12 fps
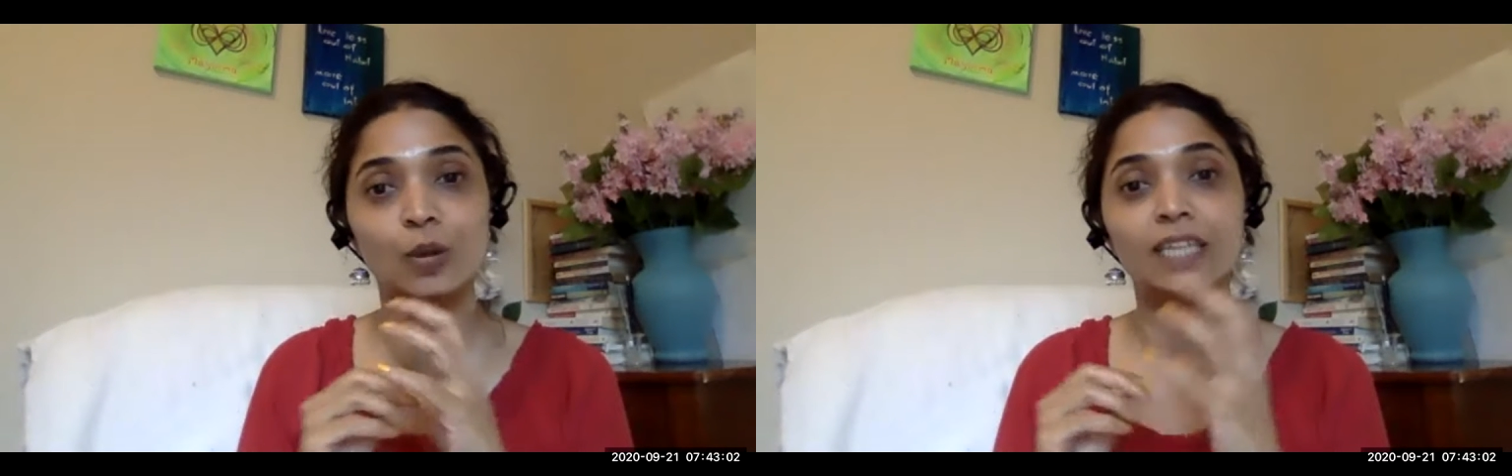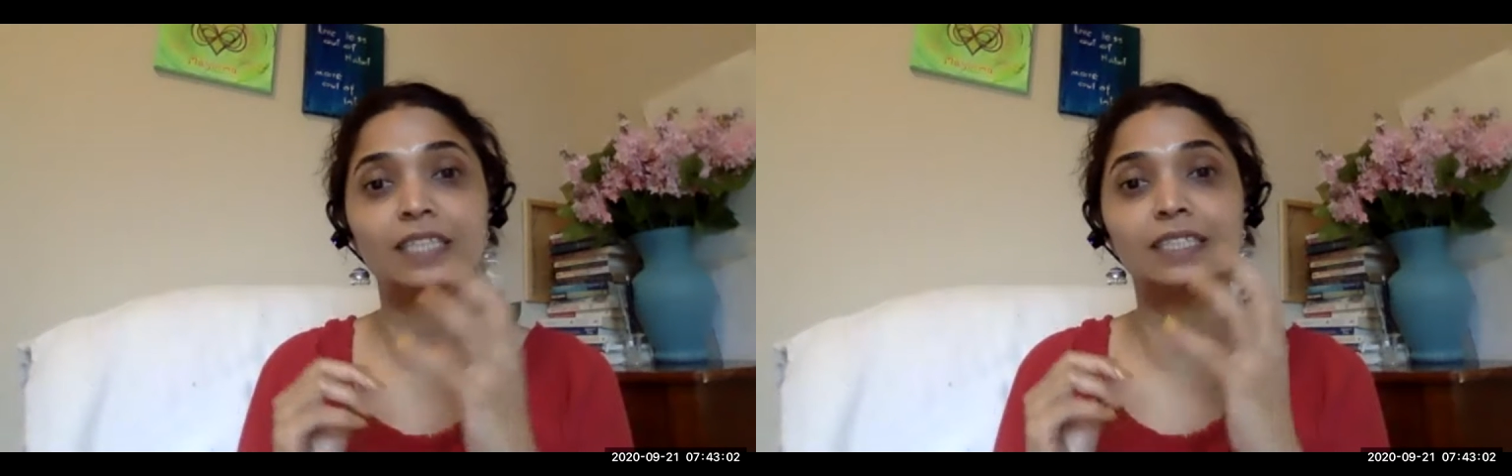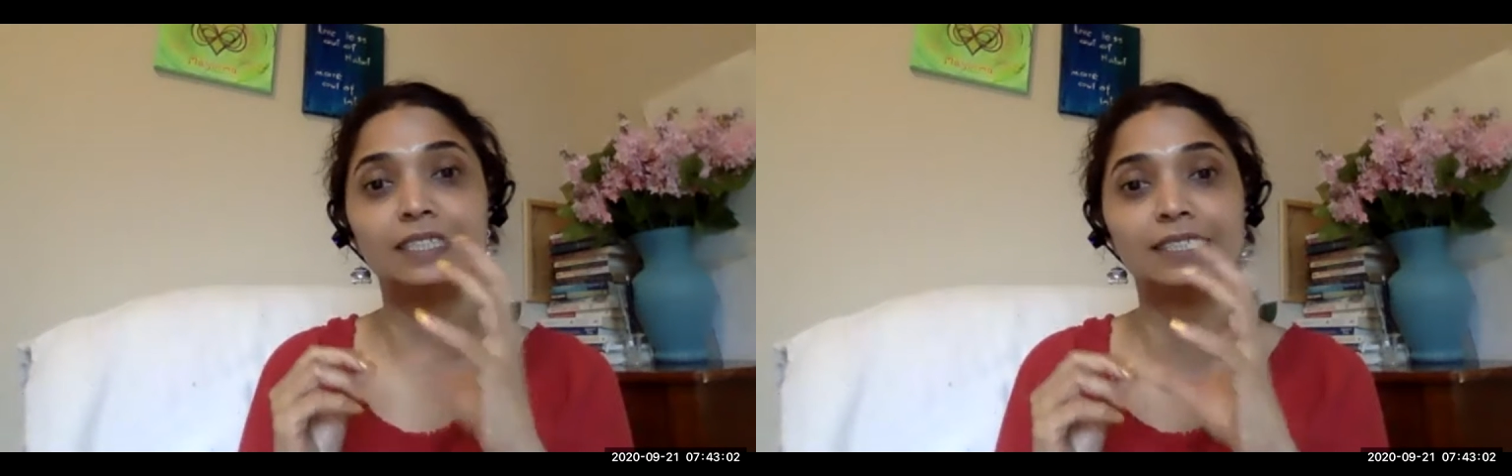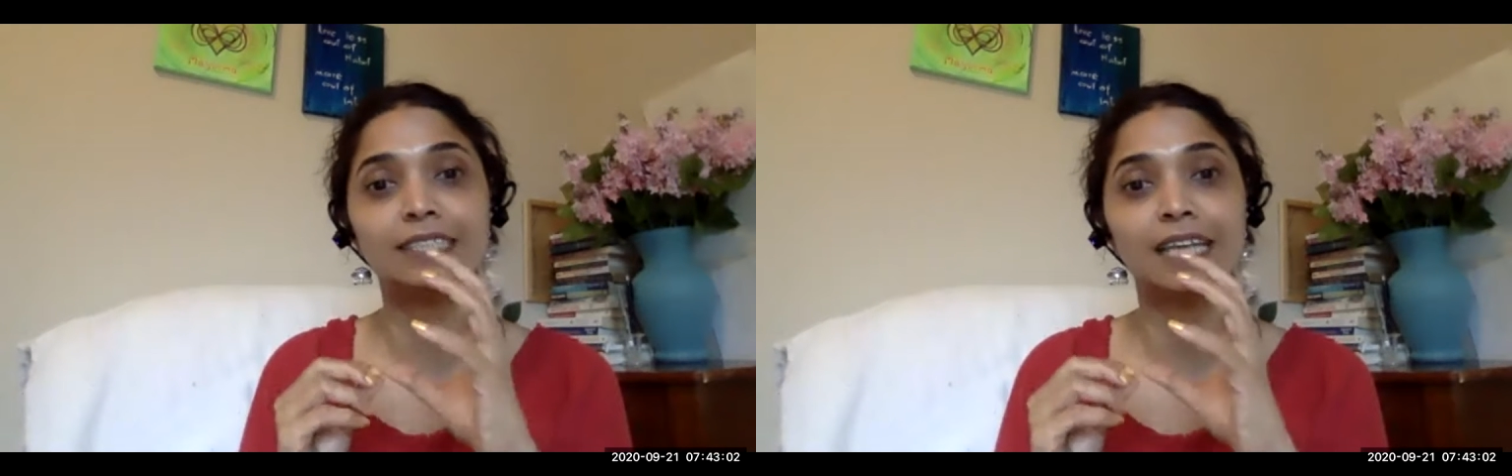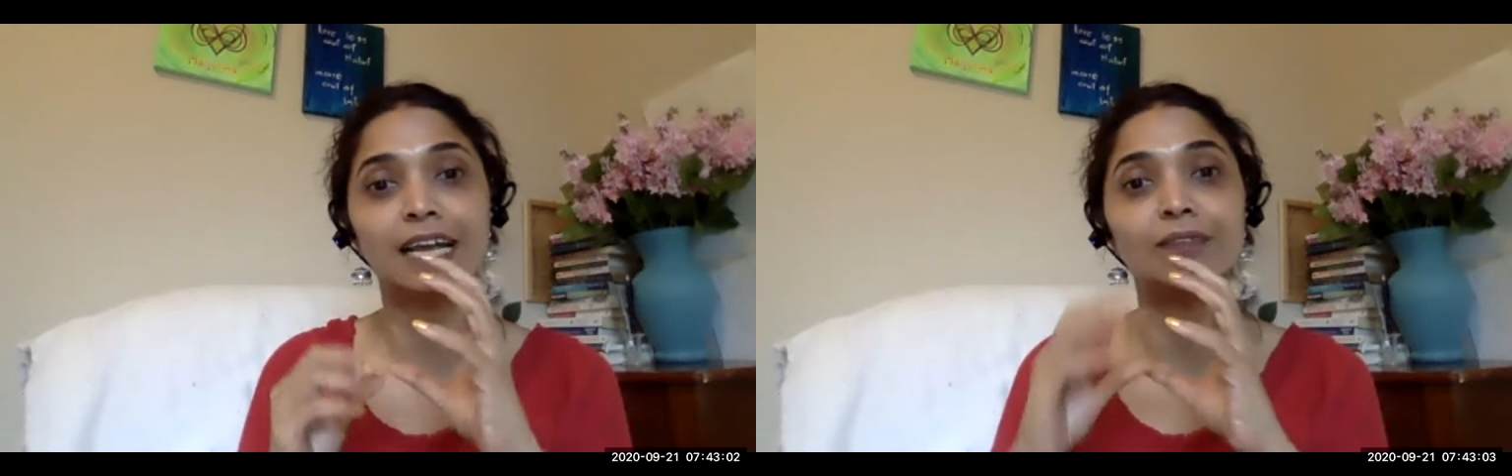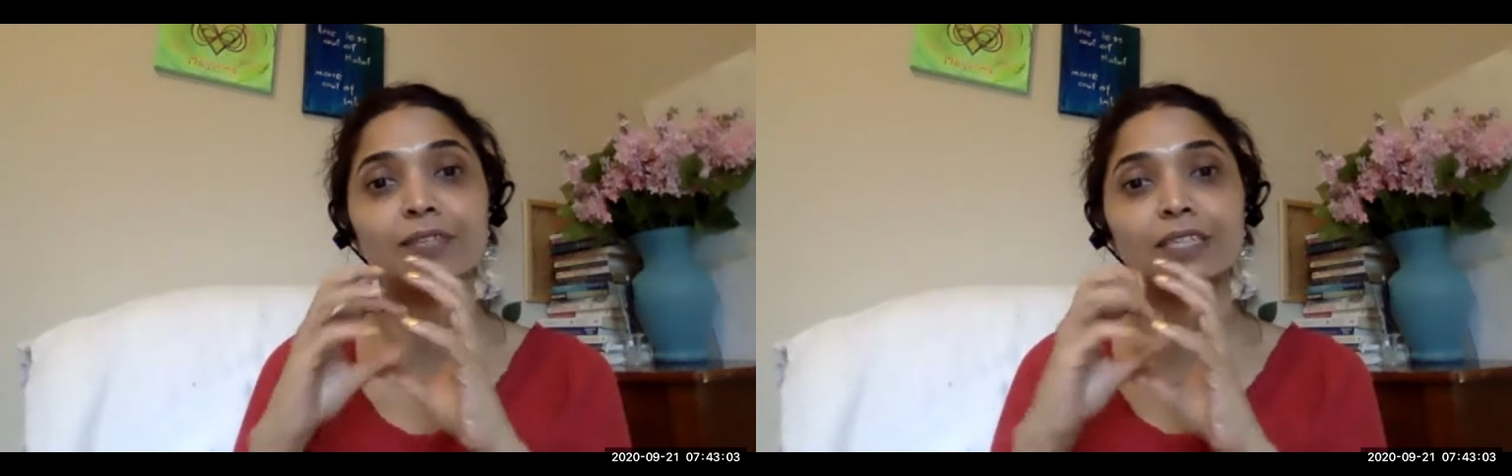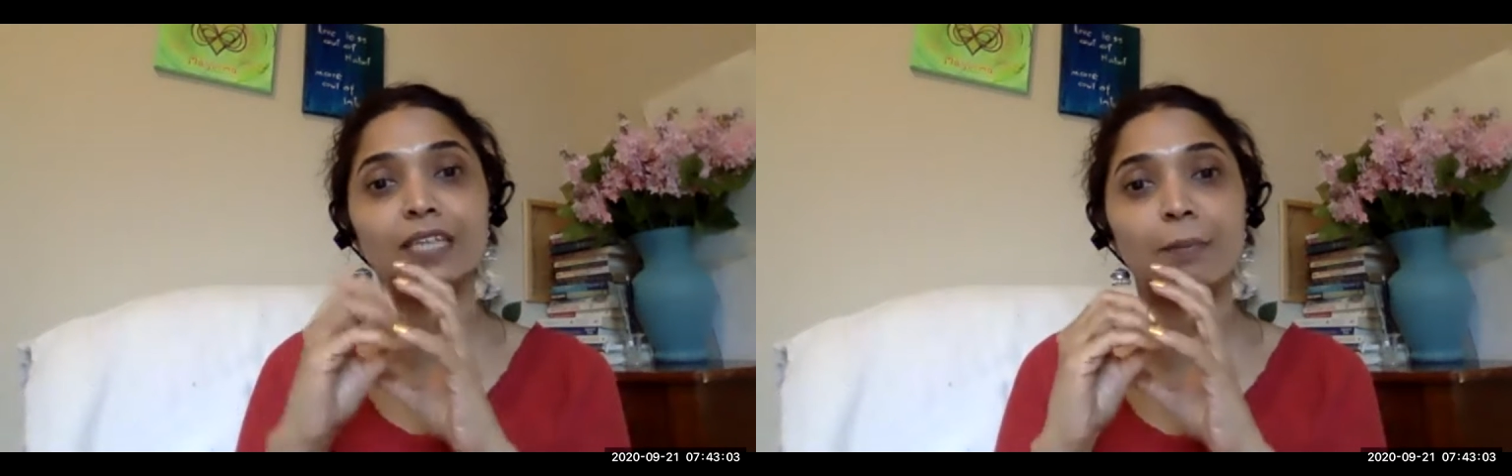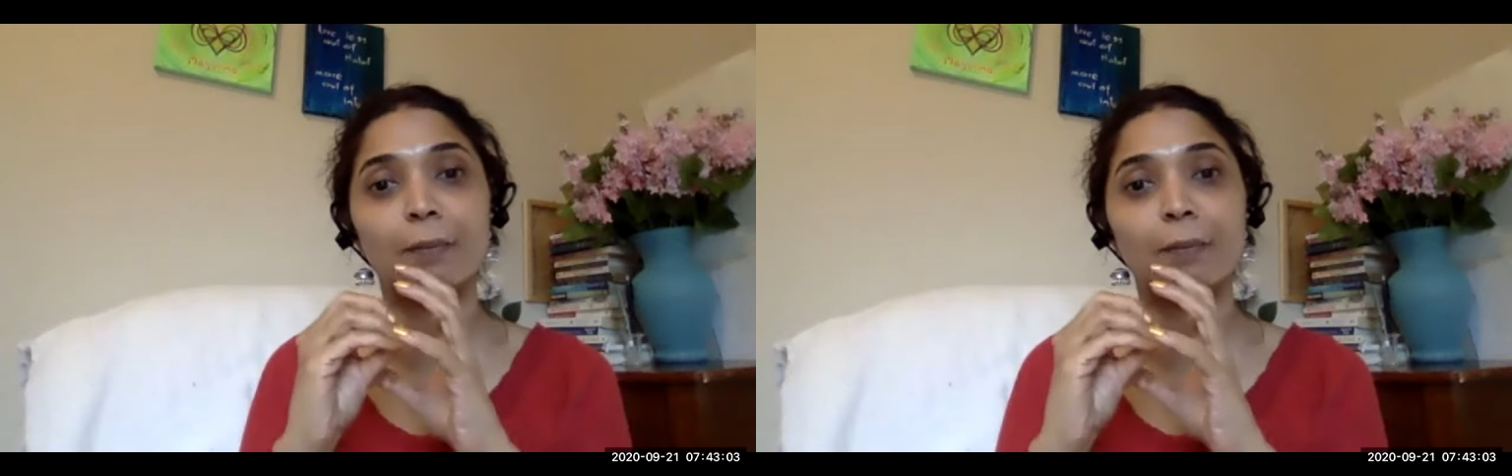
And this cell with that